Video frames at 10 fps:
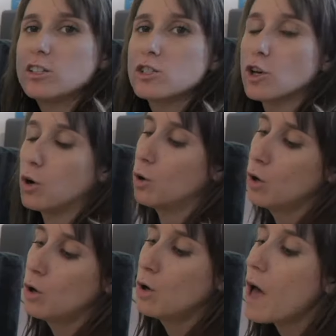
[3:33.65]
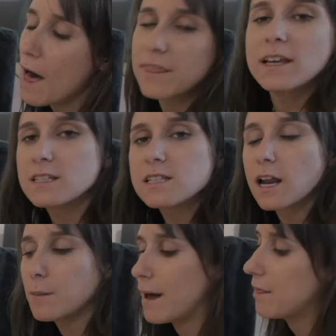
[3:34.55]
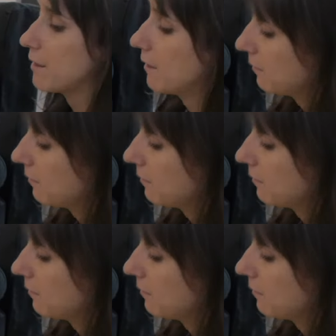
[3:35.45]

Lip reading: so I think it's not a bad thing.